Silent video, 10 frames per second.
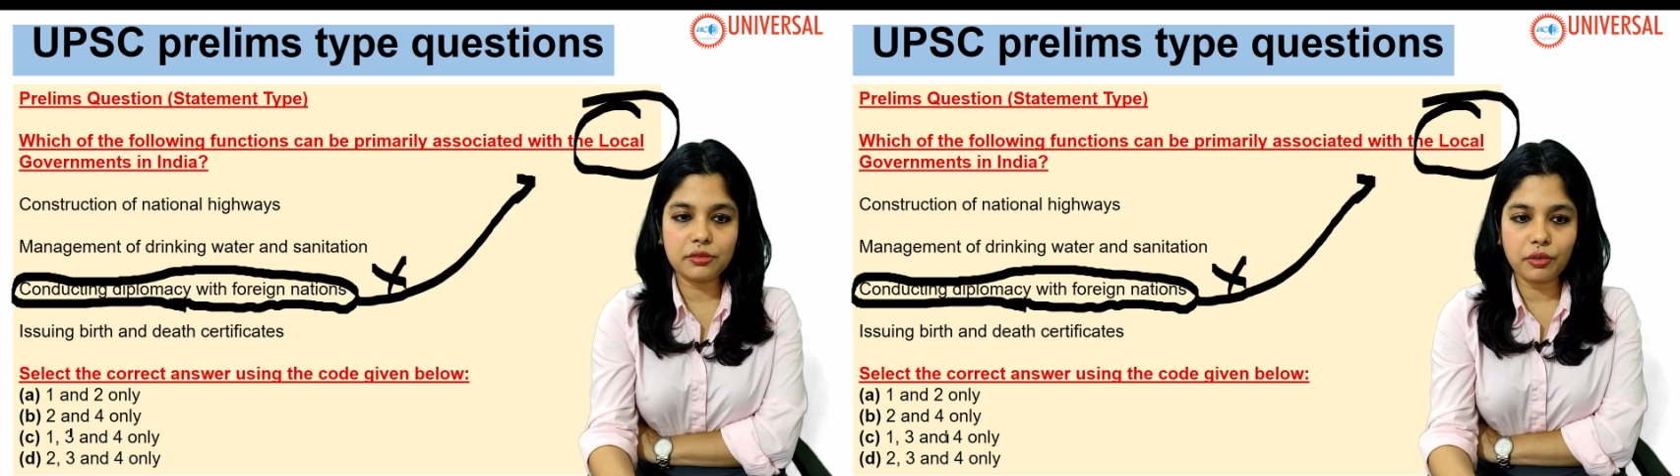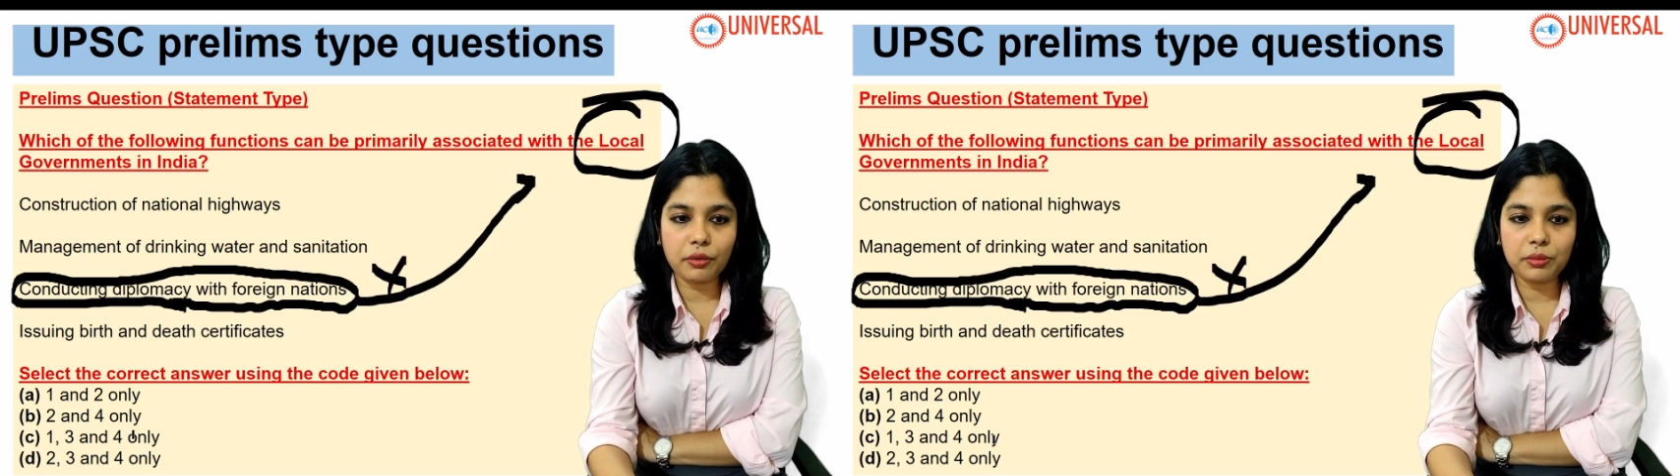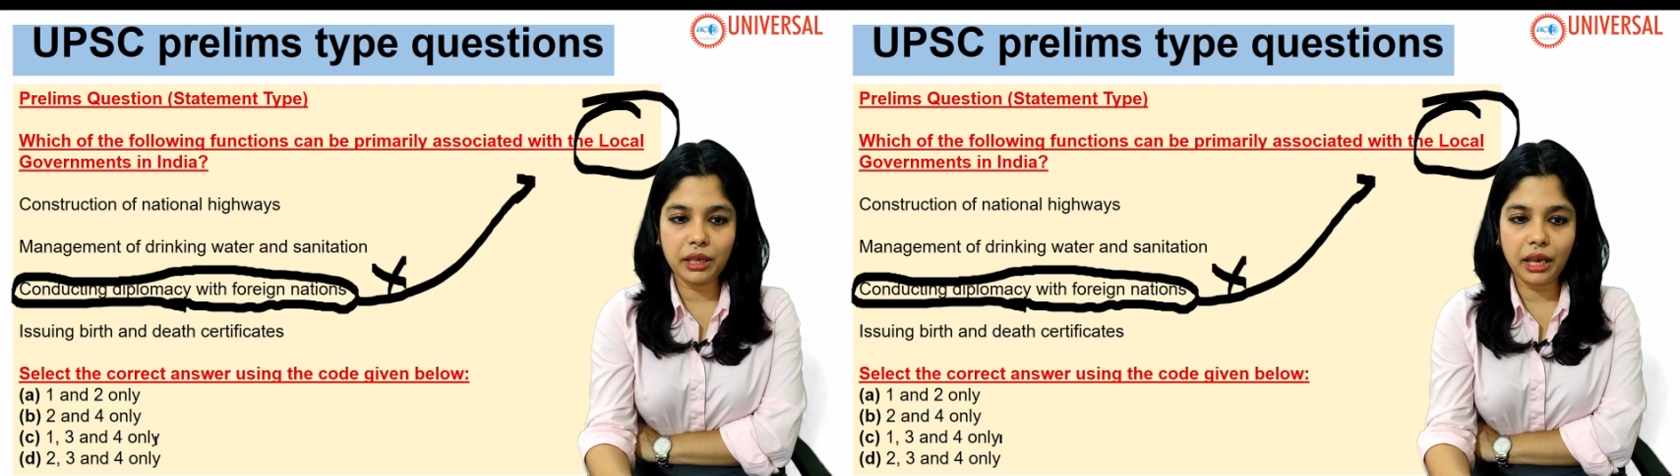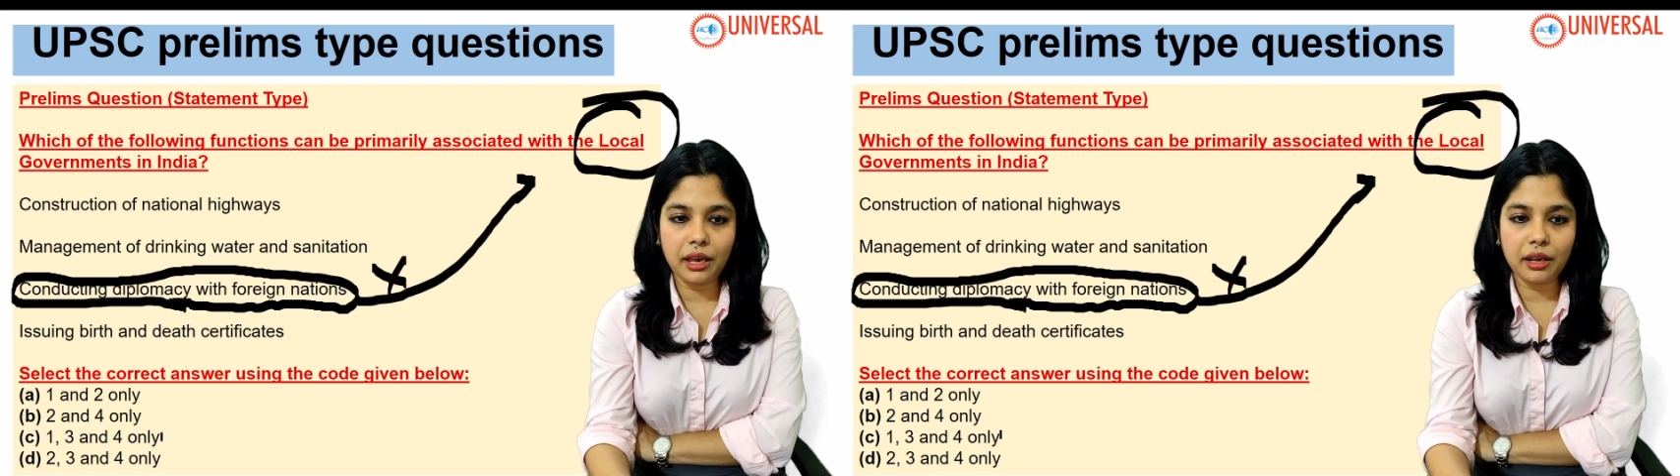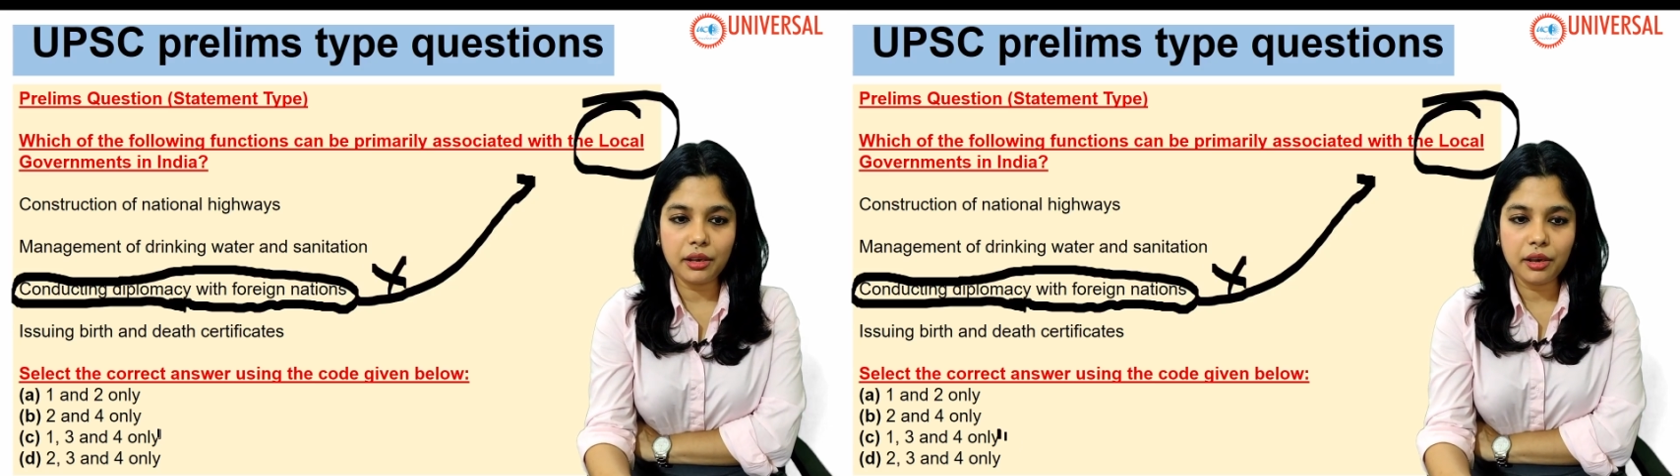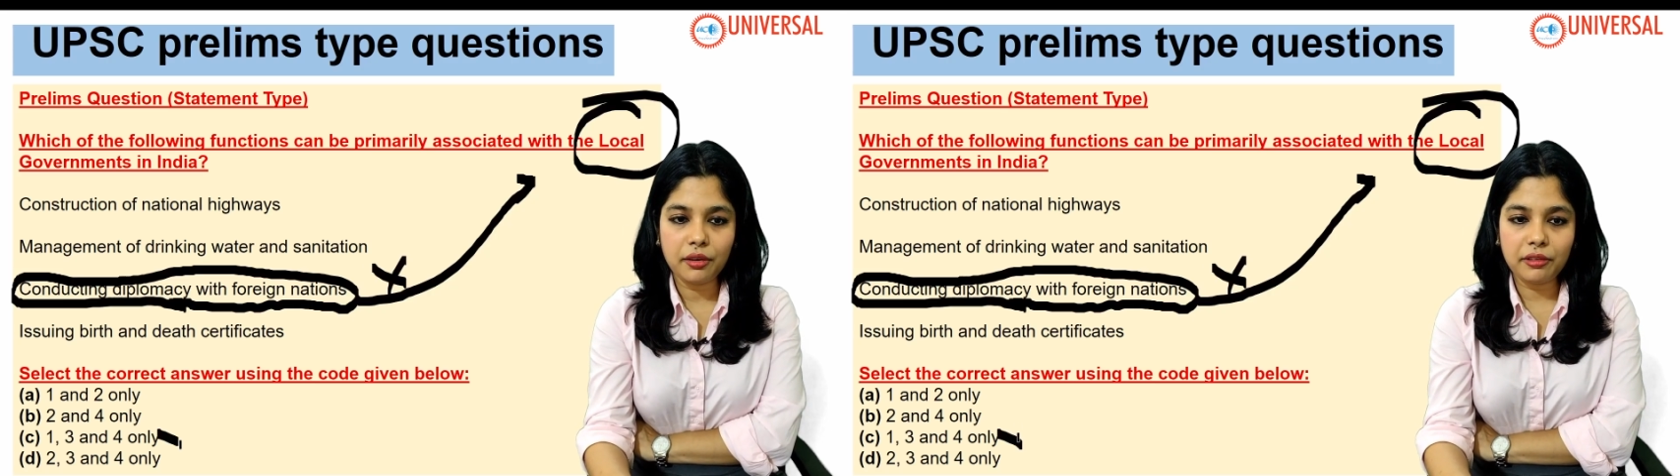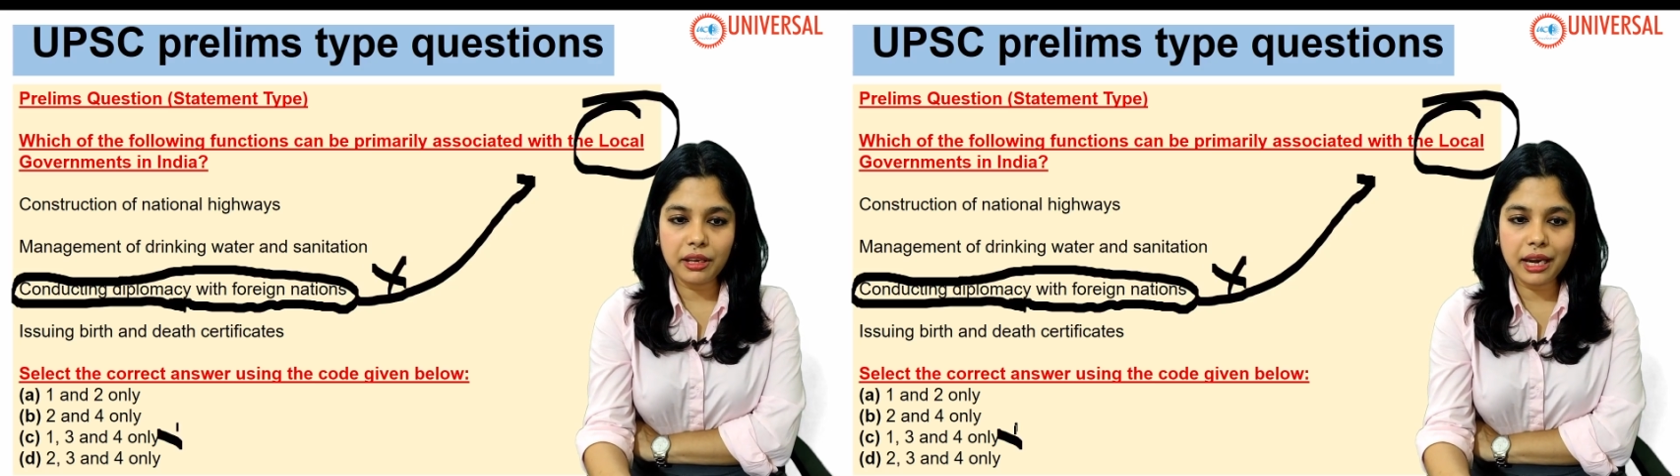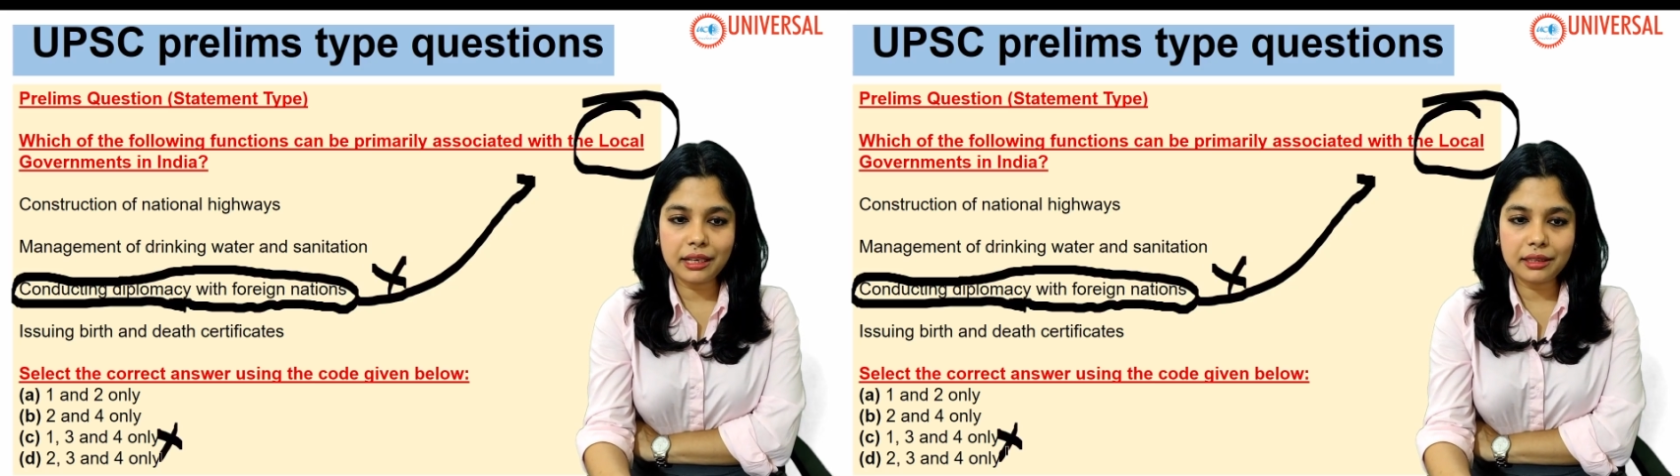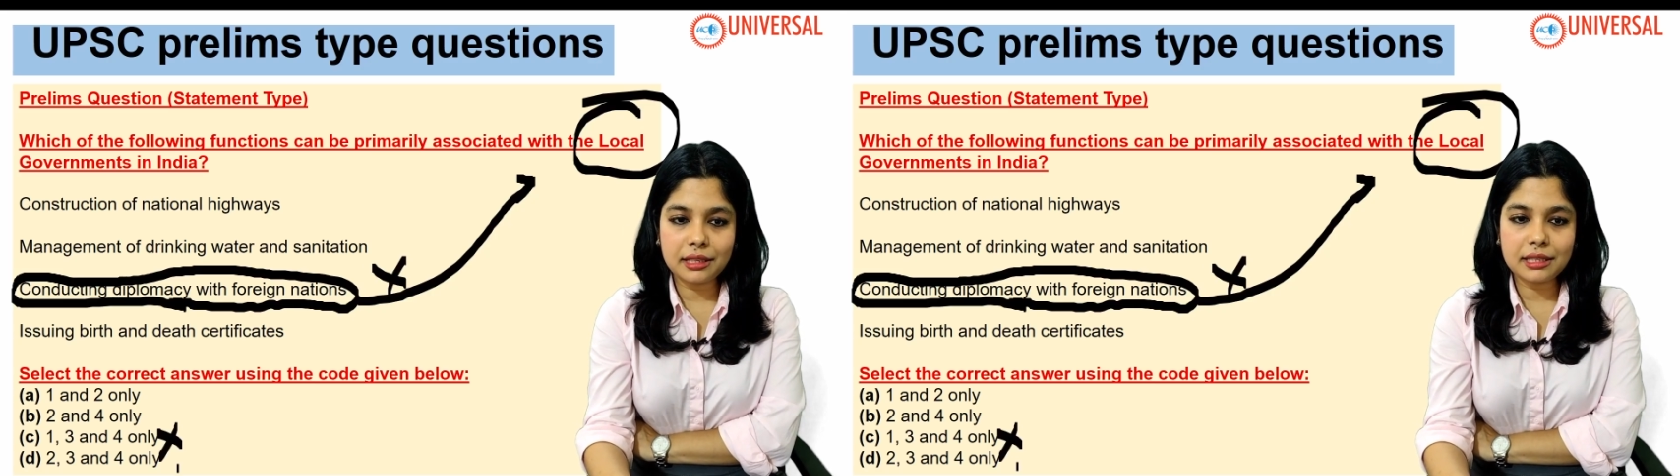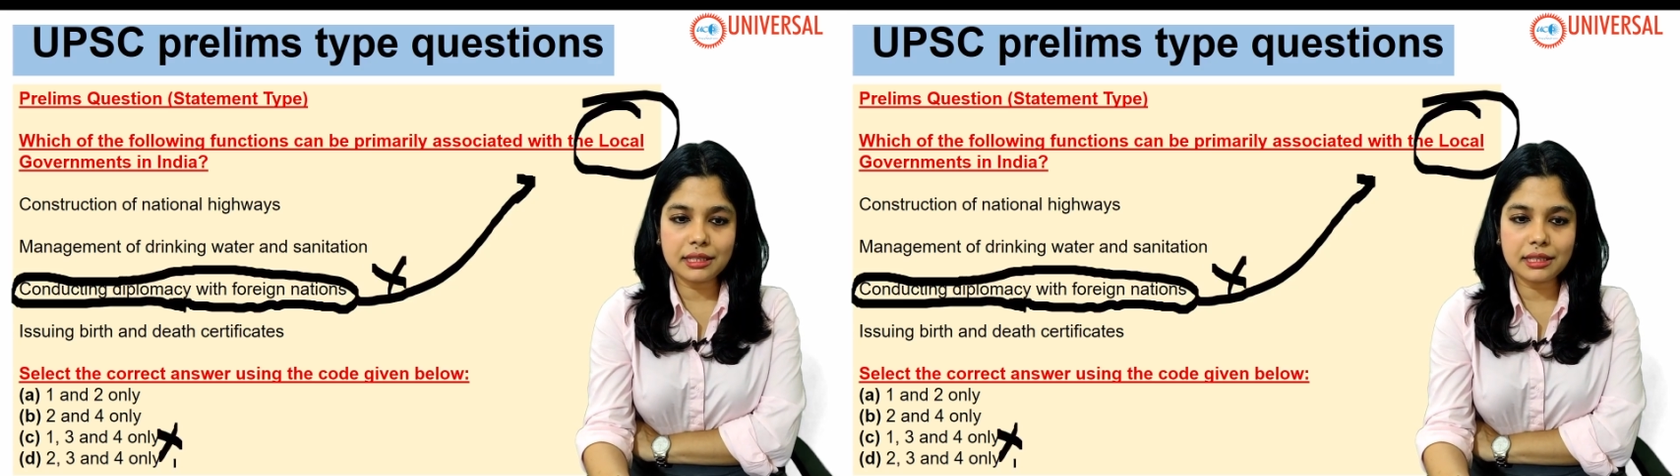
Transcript: From there, we get this